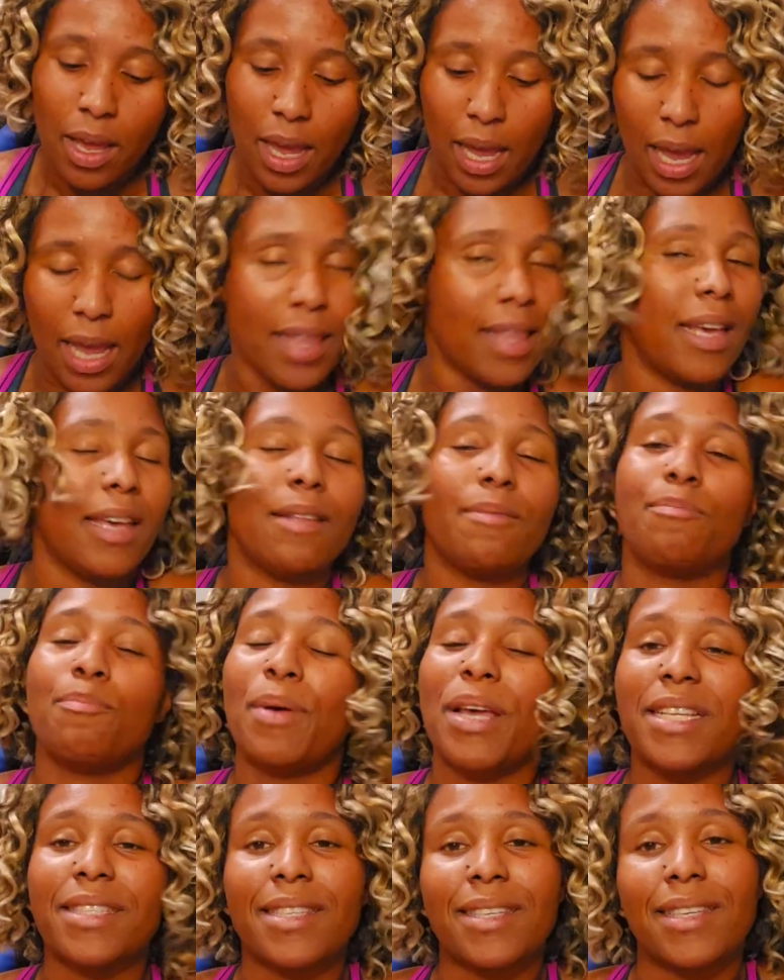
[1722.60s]
and then
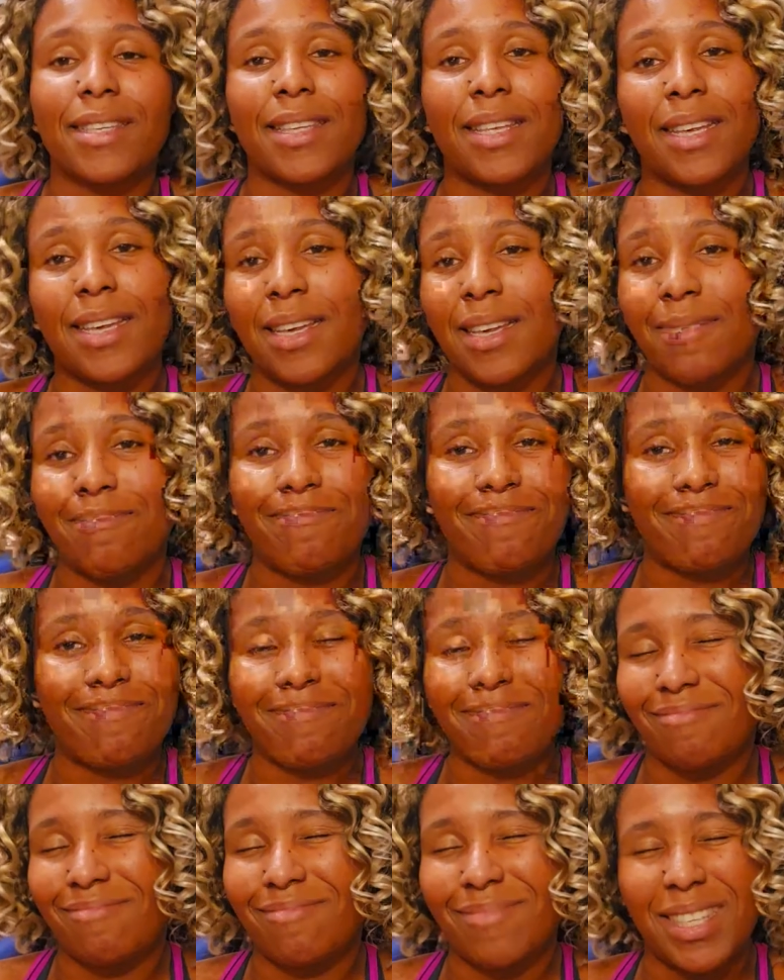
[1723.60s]
basically
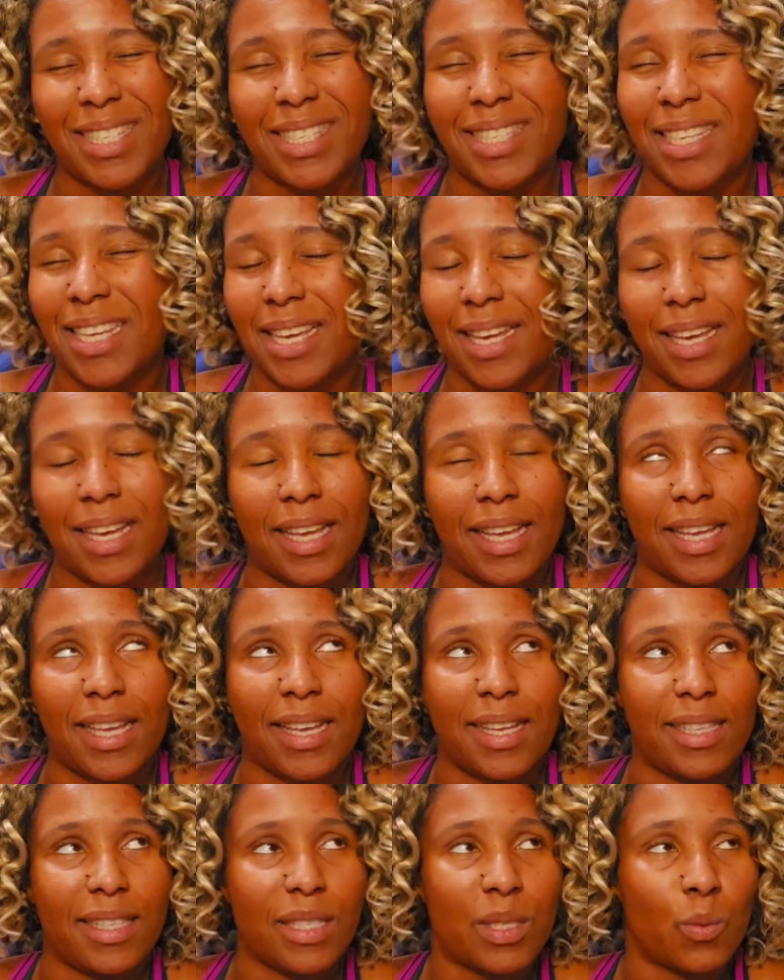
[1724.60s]
the scene
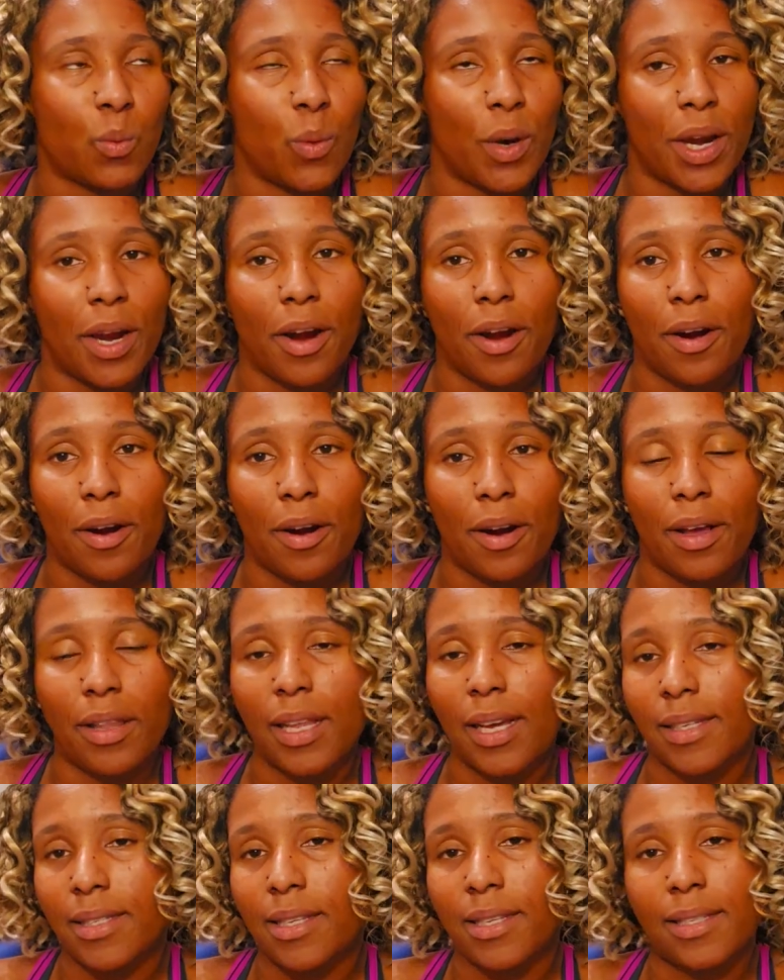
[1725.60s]
ends where
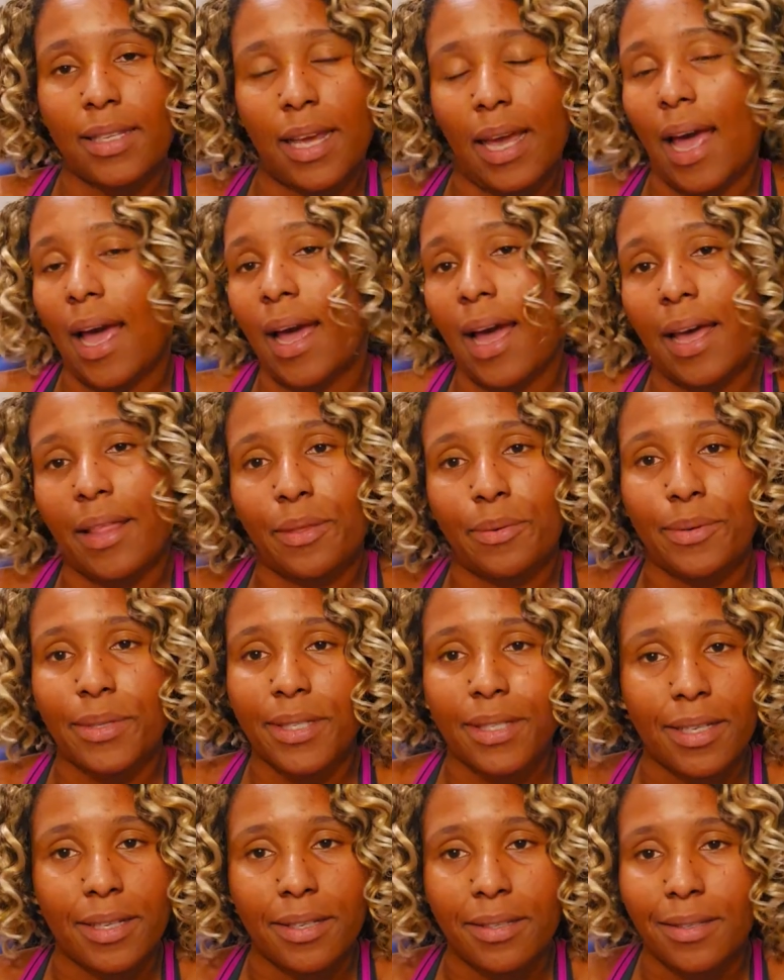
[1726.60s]
Alexis like, I got the
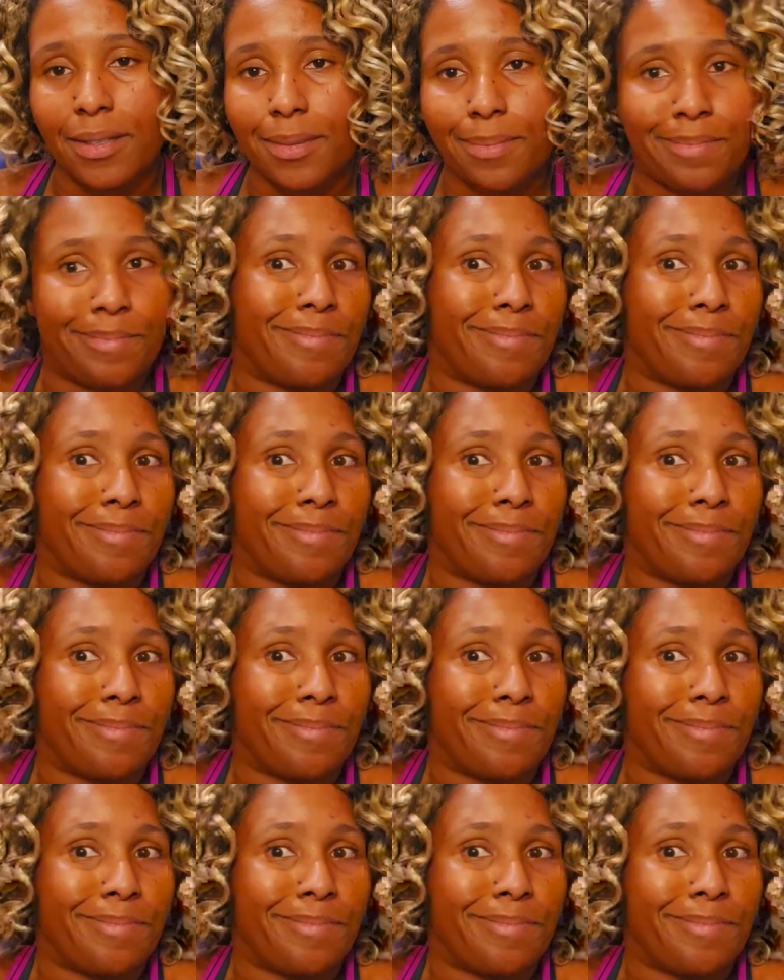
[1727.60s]
receipts.